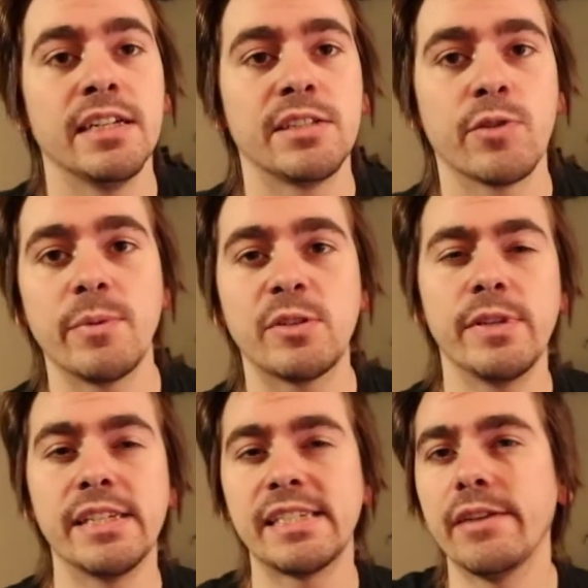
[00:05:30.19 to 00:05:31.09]
It's right
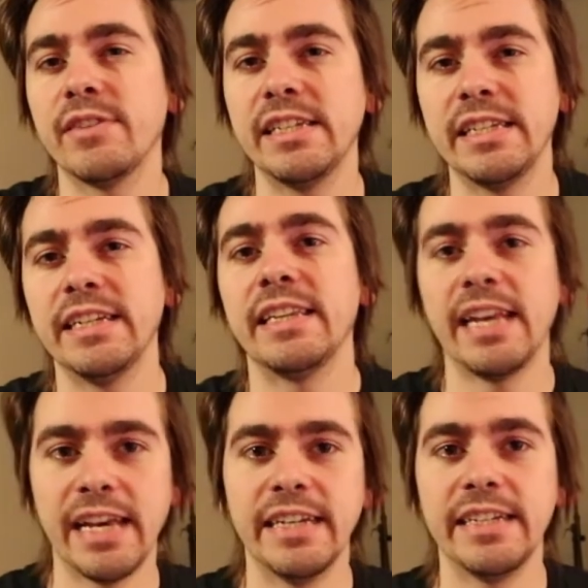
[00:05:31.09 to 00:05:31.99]
between the 70D and the
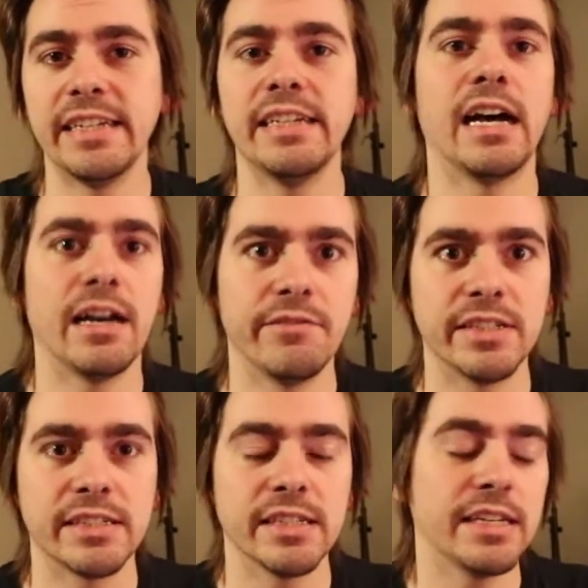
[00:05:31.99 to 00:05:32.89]
80D,
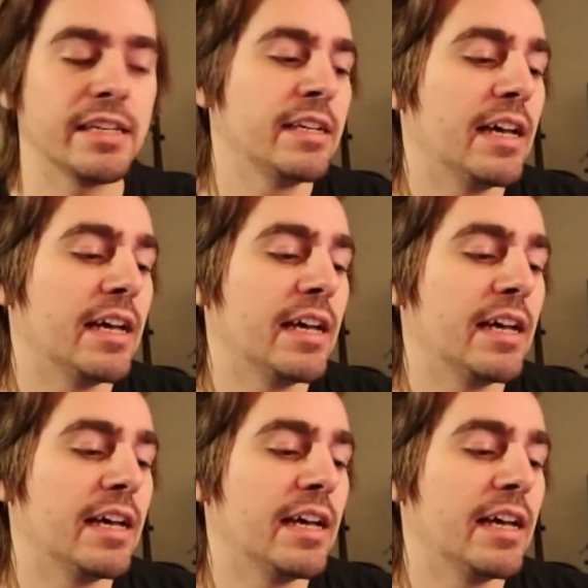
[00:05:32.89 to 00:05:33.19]
obviously.